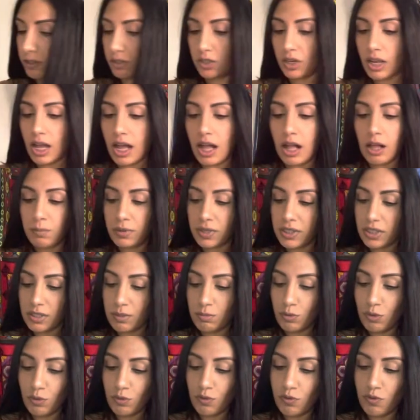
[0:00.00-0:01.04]
to help us
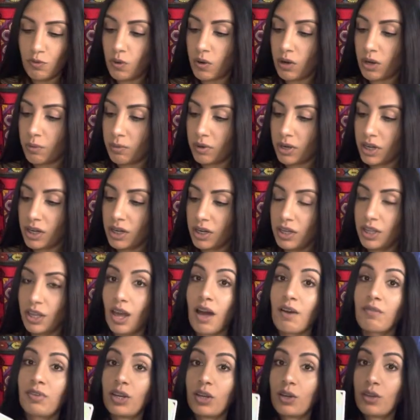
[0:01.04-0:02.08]
move forward? You
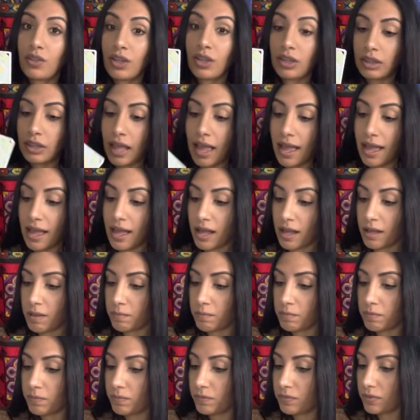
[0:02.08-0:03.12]
have here the Lamb.
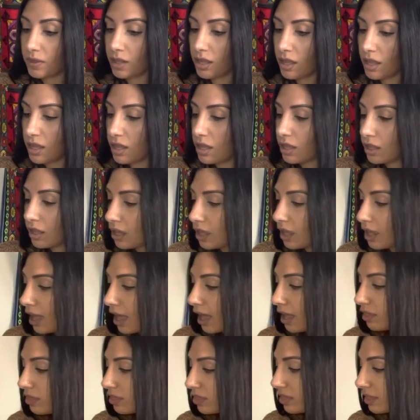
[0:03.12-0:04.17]

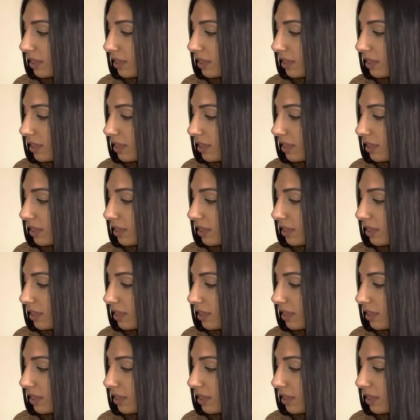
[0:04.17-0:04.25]
And